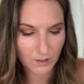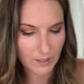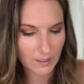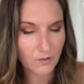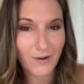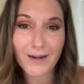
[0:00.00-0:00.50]

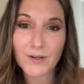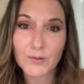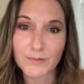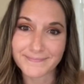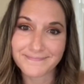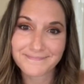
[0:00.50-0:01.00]
like a
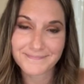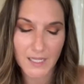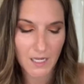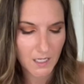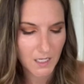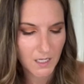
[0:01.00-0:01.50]
raccoon.
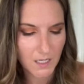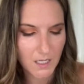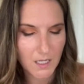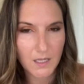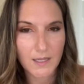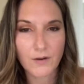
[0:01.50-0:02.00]

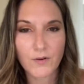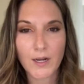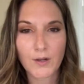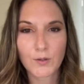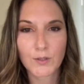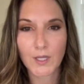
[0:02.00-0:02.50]
That
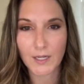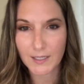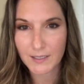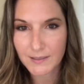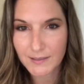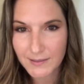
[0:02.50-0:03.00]
raccoon look.
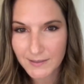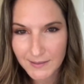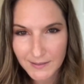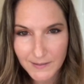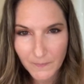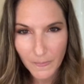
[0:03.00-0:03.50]

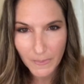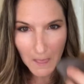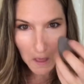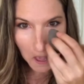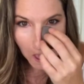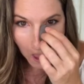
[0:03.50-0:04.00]

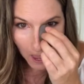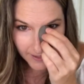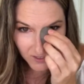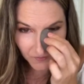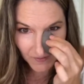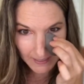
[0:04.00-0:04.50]

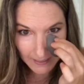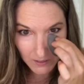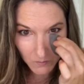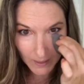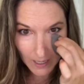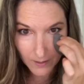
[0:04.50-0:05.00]
It's funny because
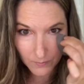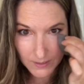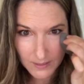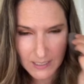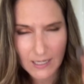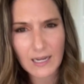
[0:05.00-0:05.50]
when I
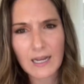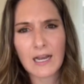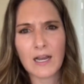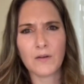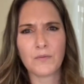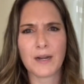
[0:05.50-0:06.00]
was
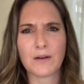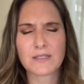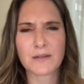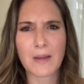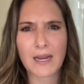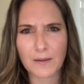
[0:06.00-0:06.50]

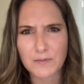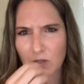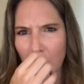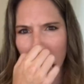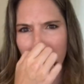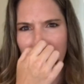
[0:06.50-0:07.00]
in makeup
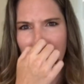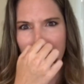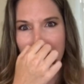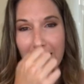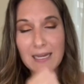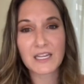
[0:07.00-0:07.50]
school
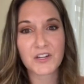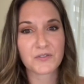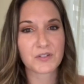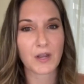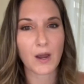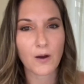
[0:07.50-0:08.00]
many years
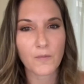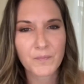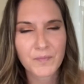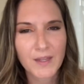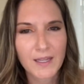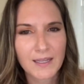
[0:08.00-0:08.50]
ago,
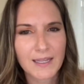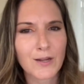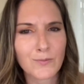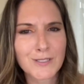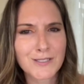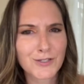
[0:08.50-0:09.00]
it
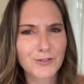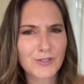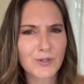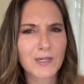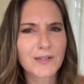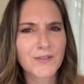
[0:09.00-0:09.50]
was still
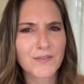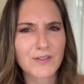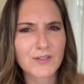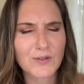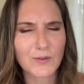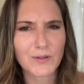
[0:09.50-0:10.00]
sort of the
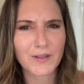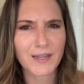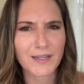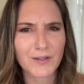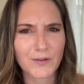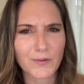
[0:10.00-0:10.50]
school
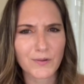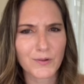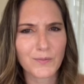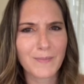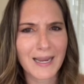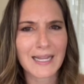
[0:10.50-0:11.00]
that you
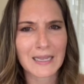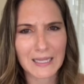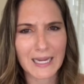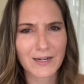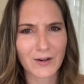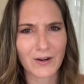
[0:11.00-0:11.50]
made it
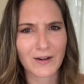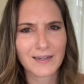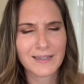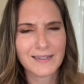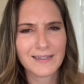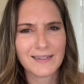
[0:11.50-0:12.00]
lighter,
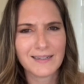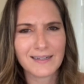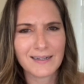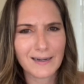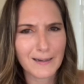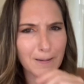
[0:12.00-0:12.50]

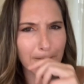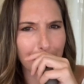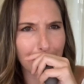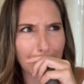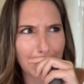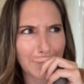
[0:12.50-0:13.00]

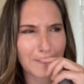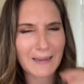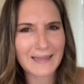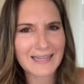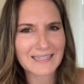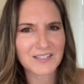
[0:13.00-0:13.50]
and
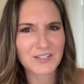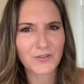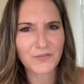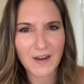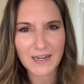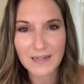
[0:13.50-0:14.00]
that's still
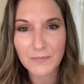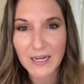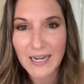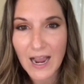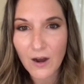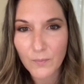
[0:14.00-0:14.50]
funny to me
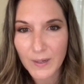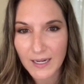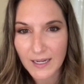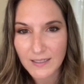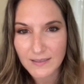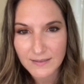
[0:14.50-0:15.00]
now
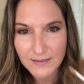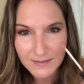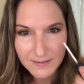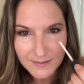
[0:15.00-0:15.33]
because